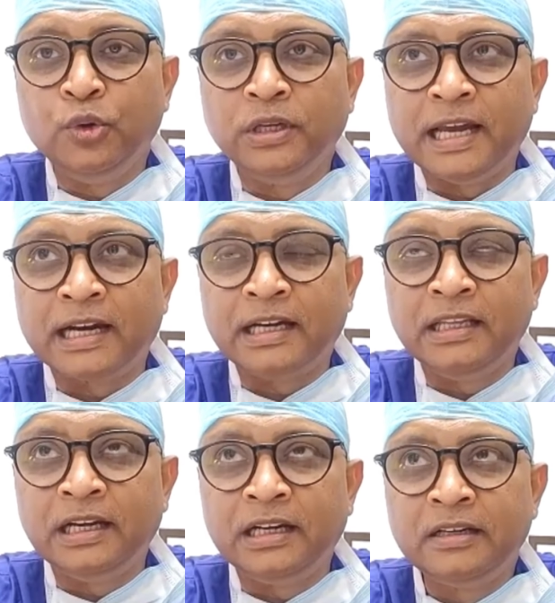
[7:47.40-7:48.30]
exactly
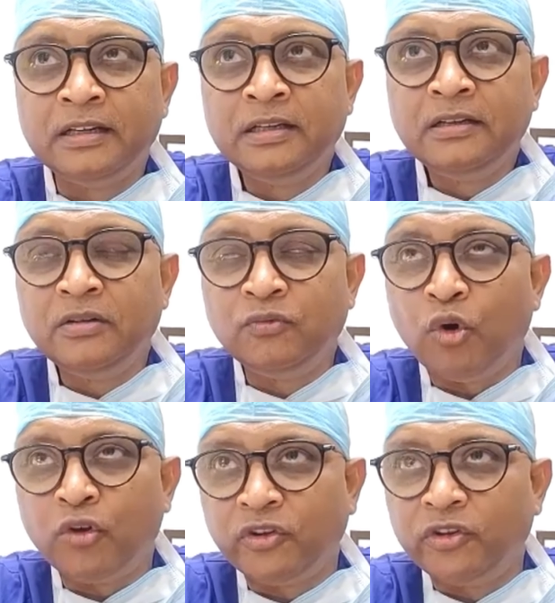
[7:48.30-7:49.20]
that
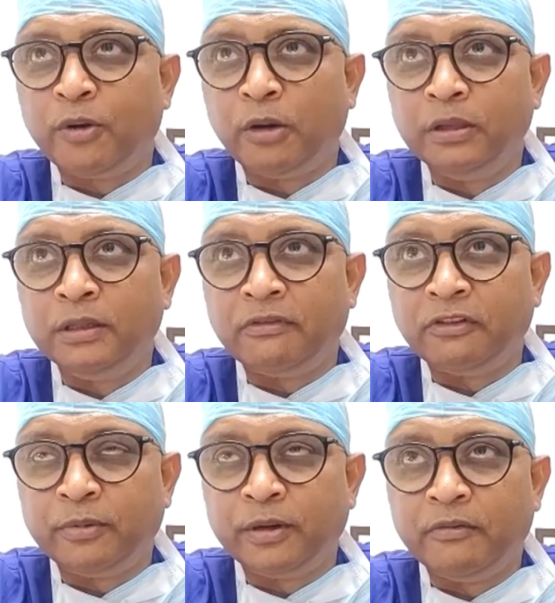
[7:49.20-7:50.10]
what was the problem that
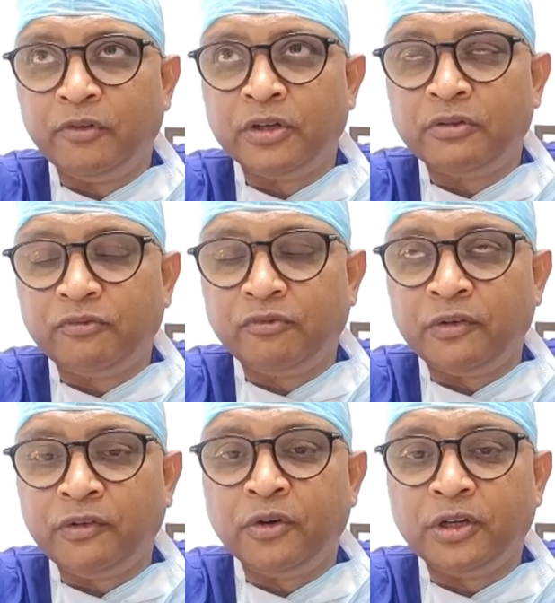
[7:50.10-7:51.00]
was what
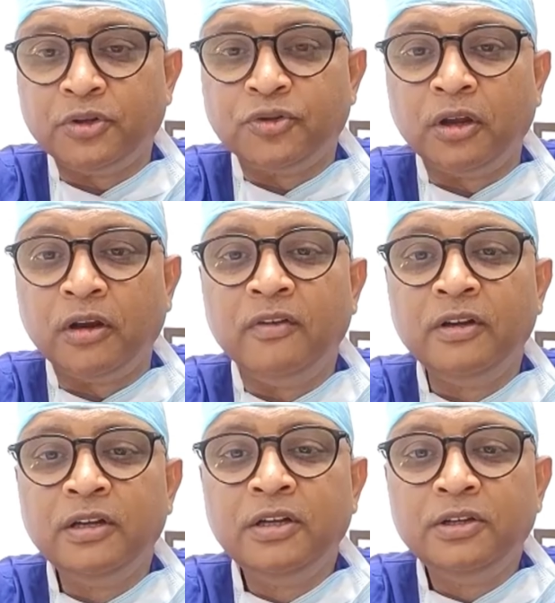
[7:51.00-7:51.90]
we wanted to solve.
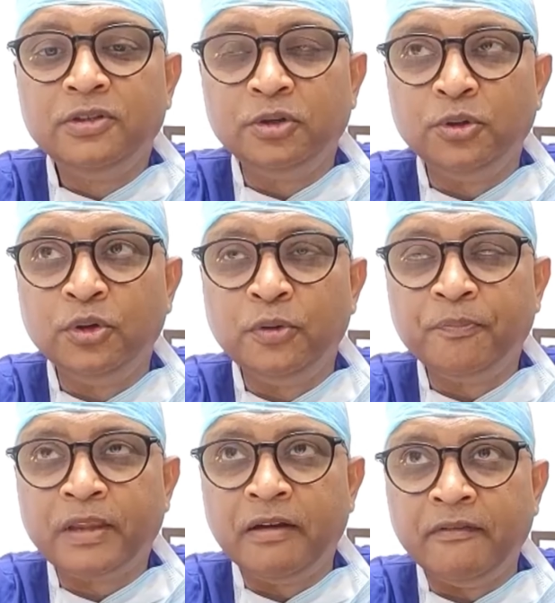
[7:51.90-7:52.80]
So
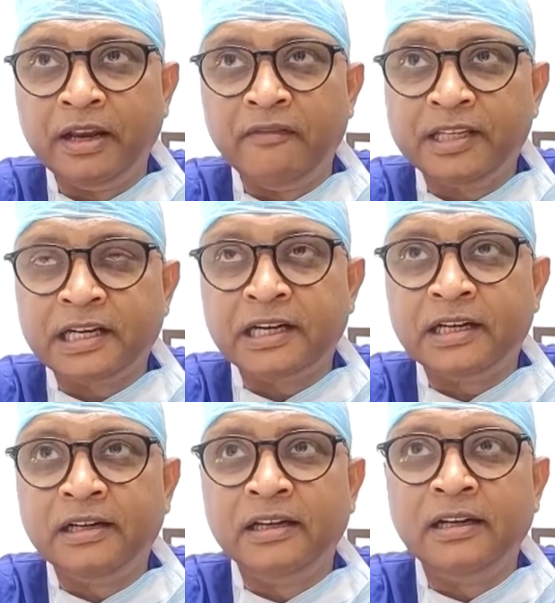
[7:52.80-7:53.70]
when we
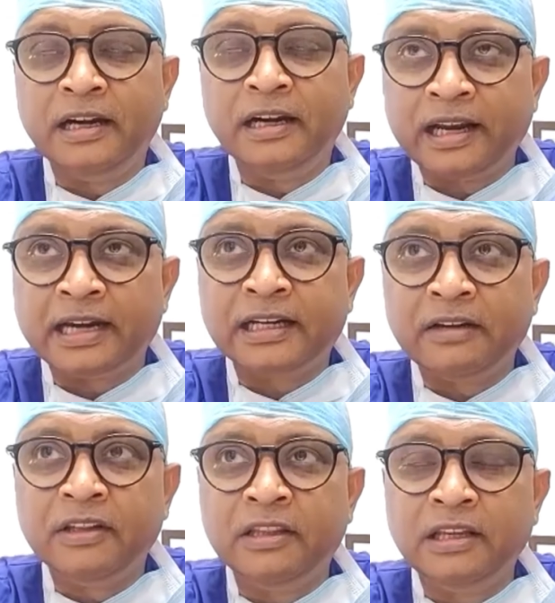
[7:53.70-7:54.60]
started
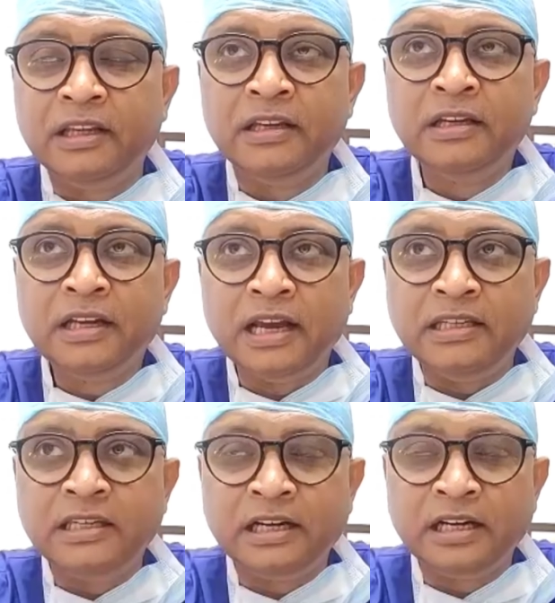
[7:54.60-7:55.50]
interacting with the
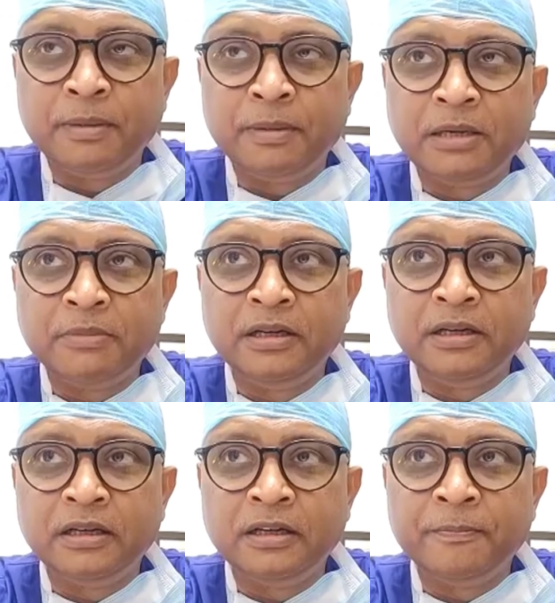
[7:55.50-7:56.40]
engineering
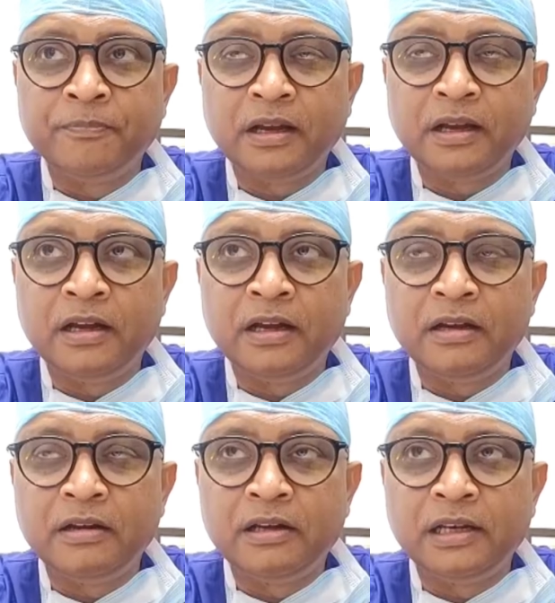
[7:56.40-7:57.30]
department
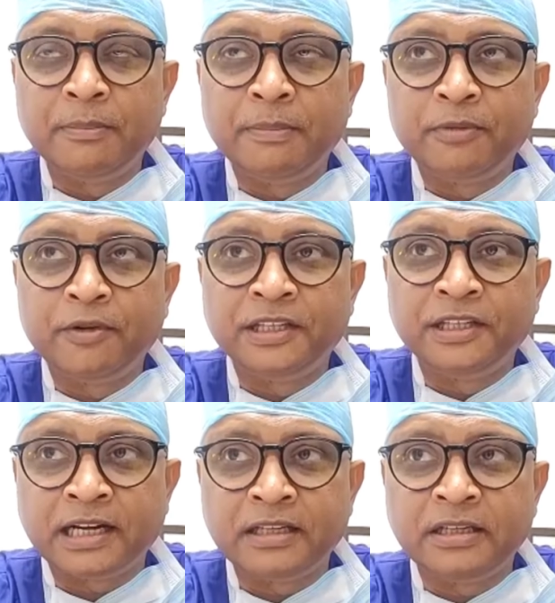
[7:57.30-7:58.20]
led by
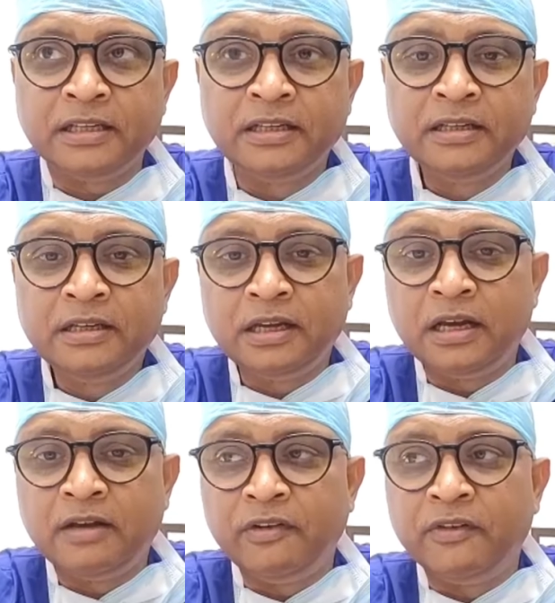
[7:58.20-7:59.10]
Professor Chatterjee,
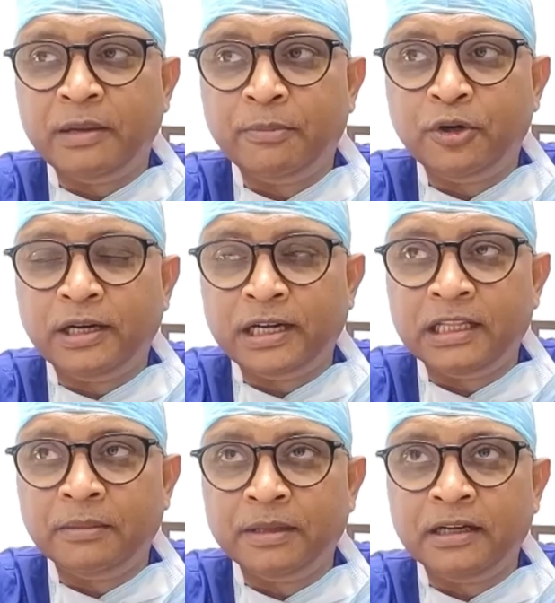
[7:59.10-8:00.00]
we were able to
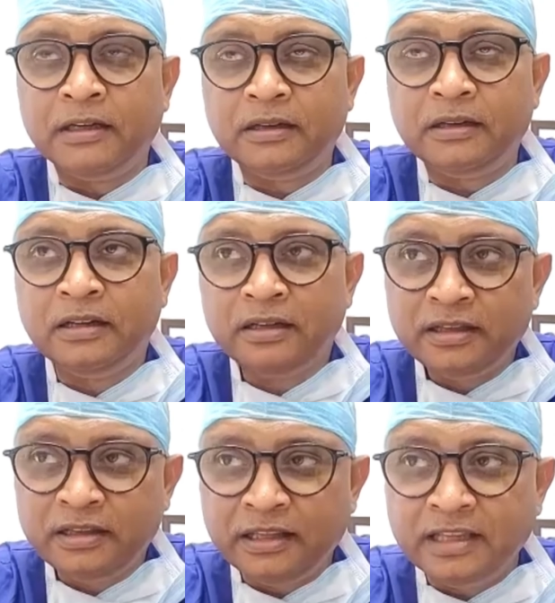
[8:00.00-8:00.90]
tell them that
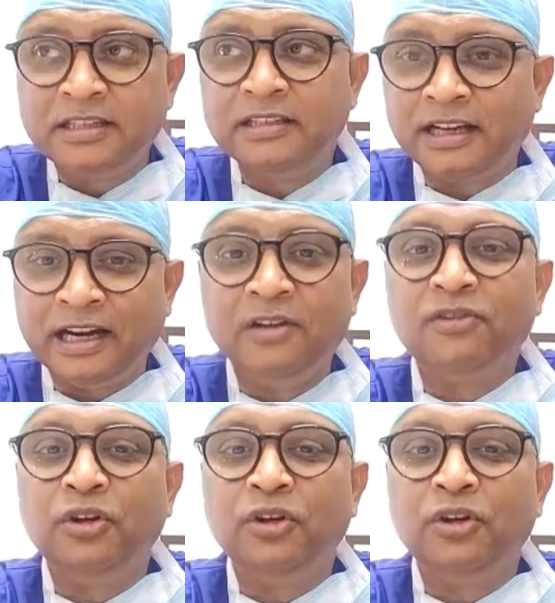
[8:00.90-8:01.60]
this is the kind of